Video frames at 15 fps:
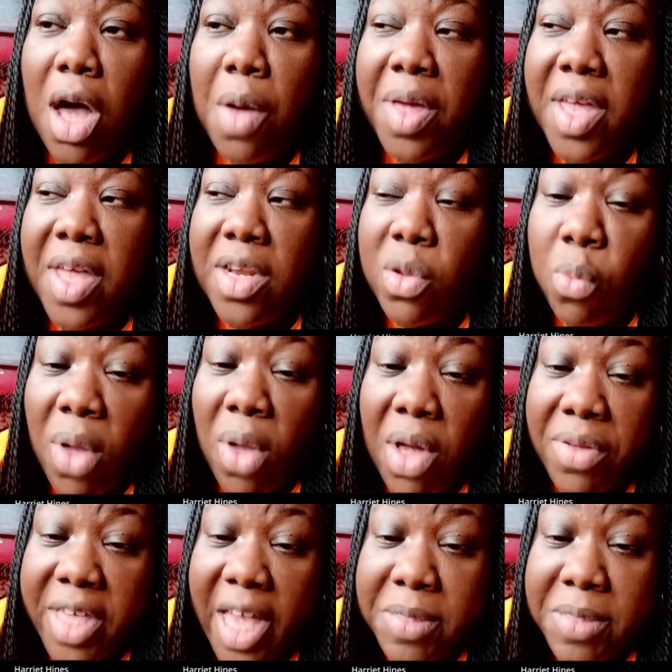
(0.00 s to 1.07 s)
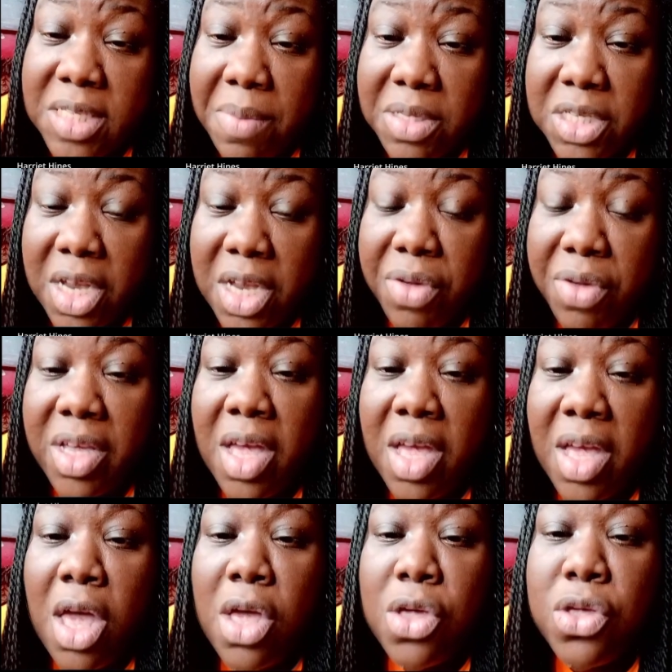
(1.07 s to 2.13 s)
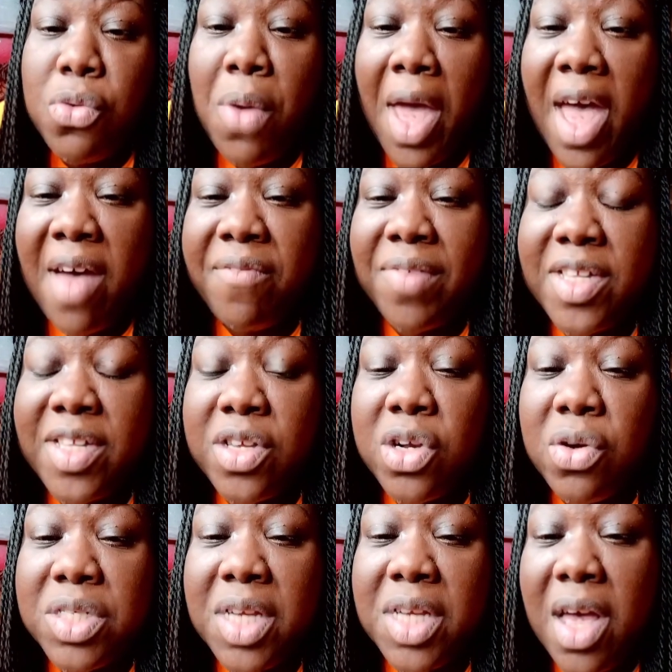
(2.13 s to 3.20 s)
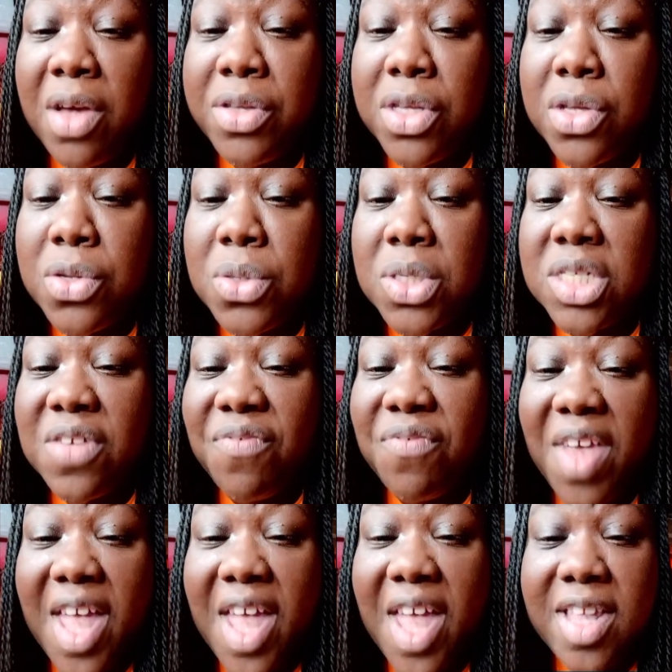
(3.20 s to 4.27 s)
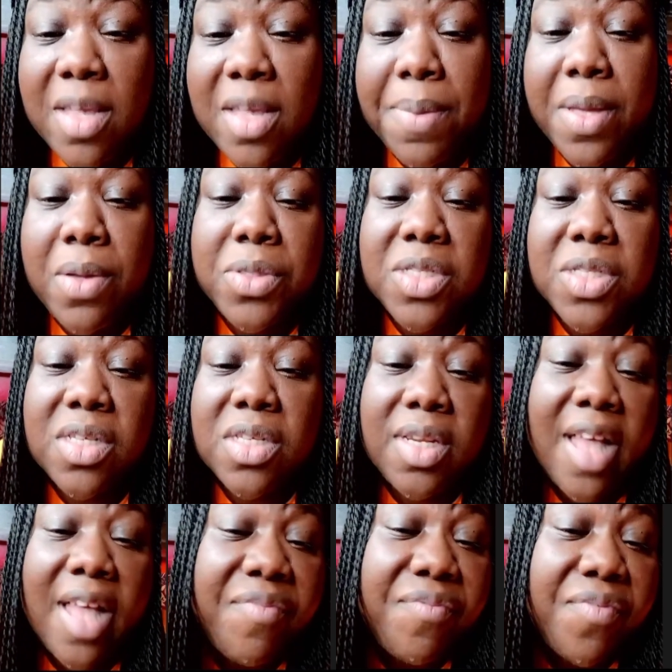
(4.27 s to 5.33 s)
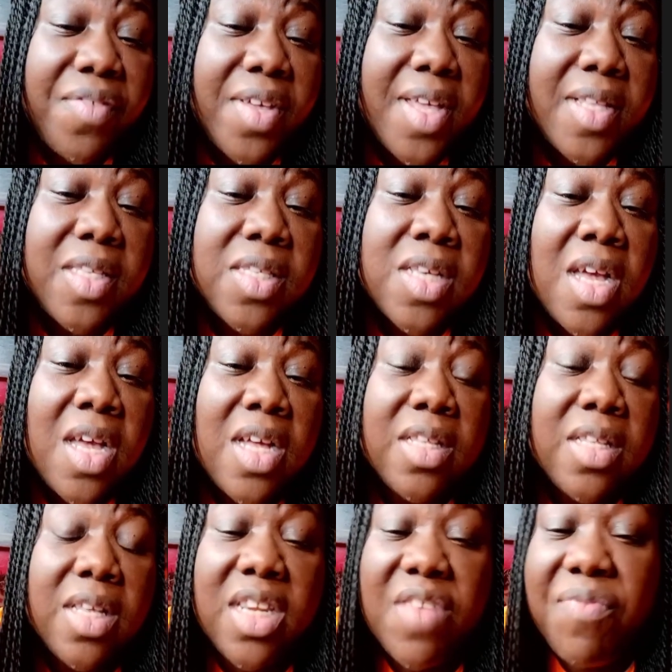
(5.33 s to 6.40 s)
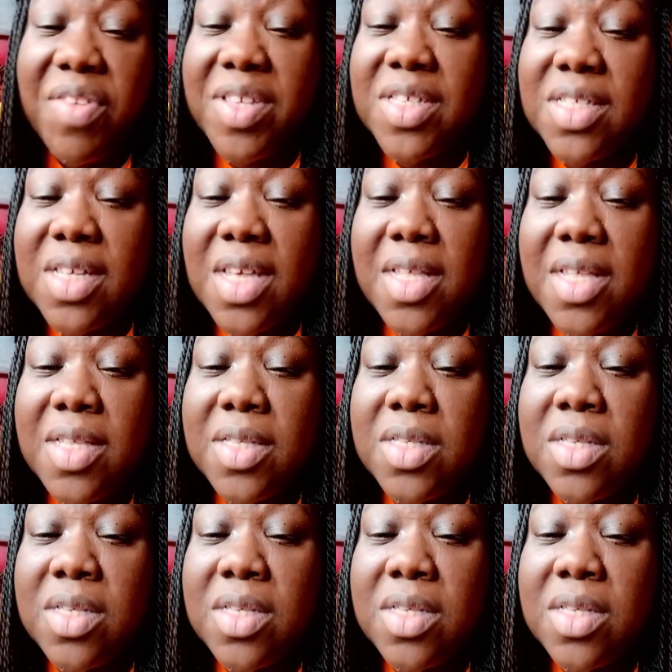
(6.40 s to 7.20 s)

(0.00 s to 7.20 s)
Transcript: in a well-kept cemetery. You have like the Cortelyus, the Vanderbilts, the Leffords, the Livingstons,